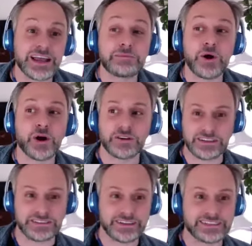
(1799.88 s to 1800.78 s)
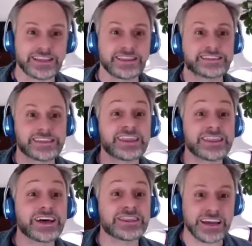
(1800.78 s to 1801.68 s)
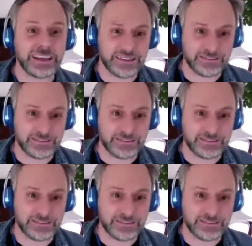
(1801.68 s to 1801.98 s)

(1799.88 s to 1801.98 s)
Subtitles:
part of it. It's not the thing.